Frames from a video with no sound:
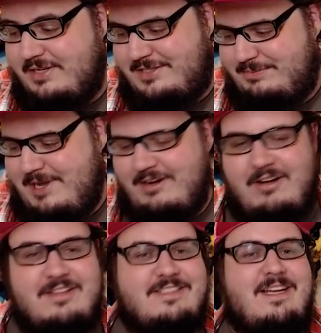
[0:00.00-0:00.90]
spent
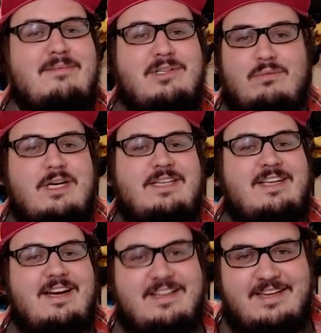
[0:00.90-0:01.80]
all this time just
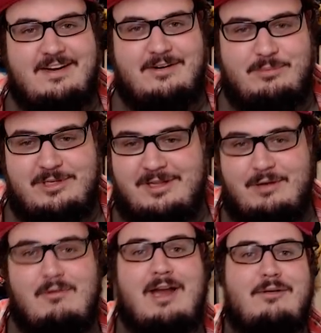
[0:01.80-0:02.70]
redesigning the character and being like,
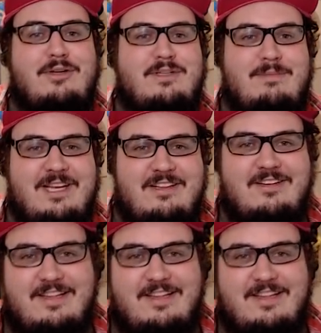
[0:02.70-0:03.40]
why don't you just make it look